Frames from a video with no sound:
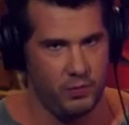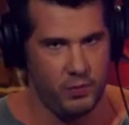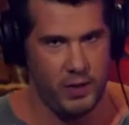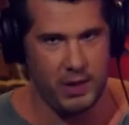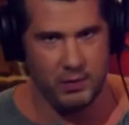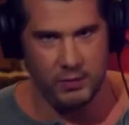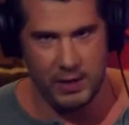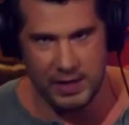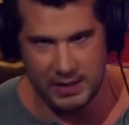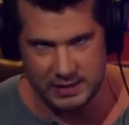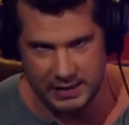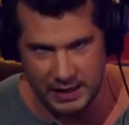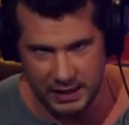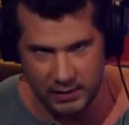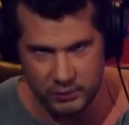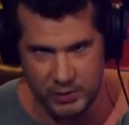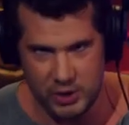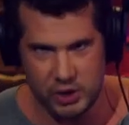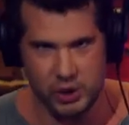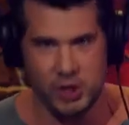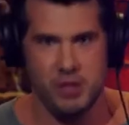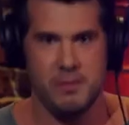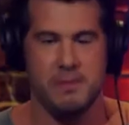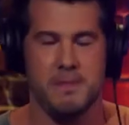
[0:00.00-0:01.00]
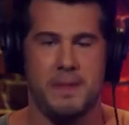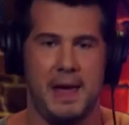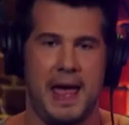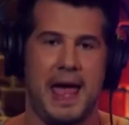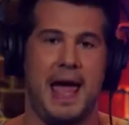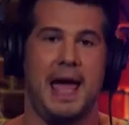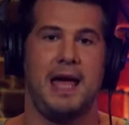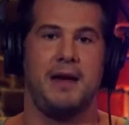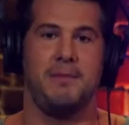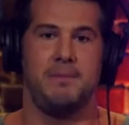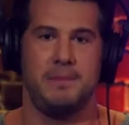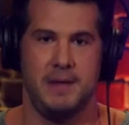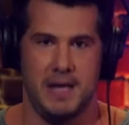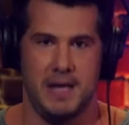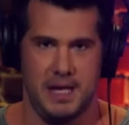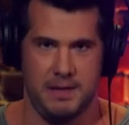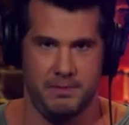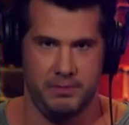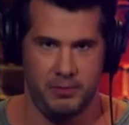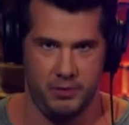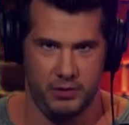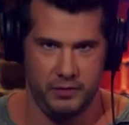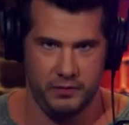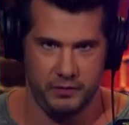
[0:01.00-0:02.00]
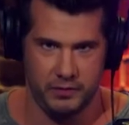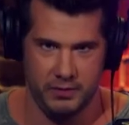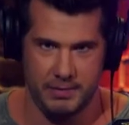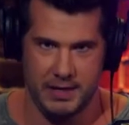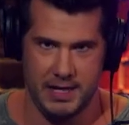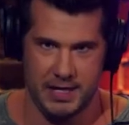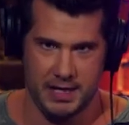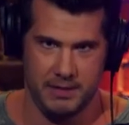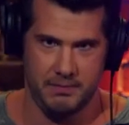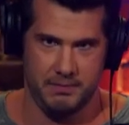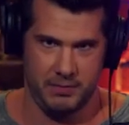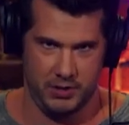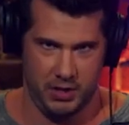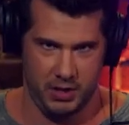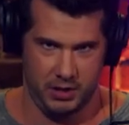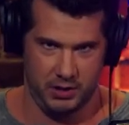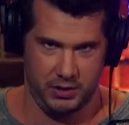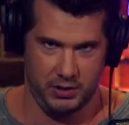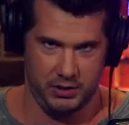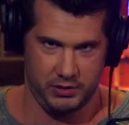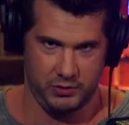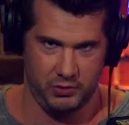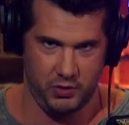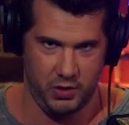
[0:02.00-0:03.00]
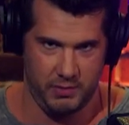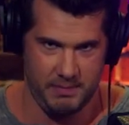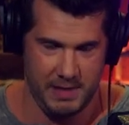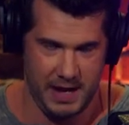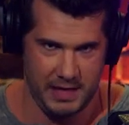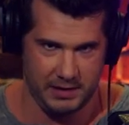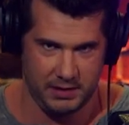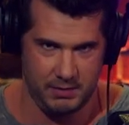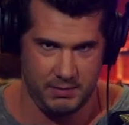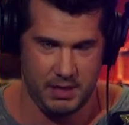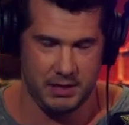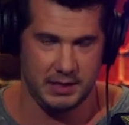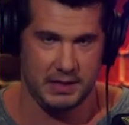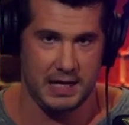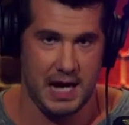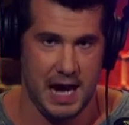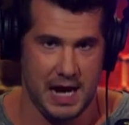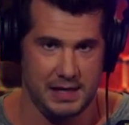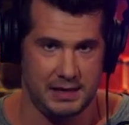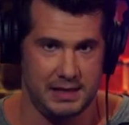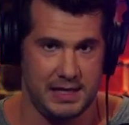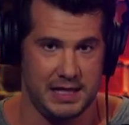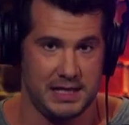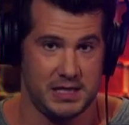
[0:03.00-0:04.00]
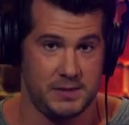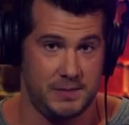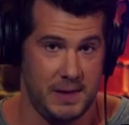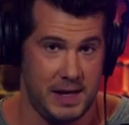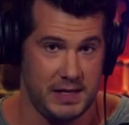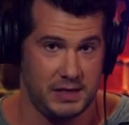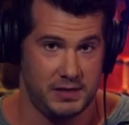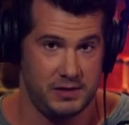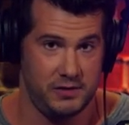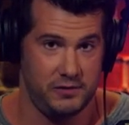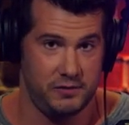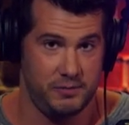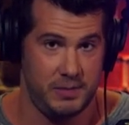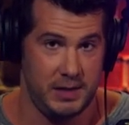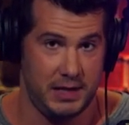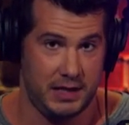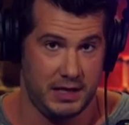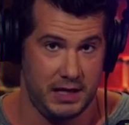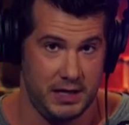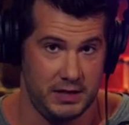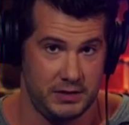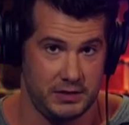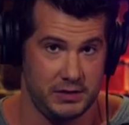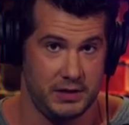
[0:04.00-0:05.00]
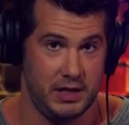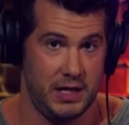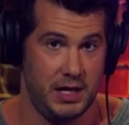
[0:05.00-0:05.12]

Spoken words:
wait a second, we shouldn't ban people from eating burgers or make them ungodly expensive because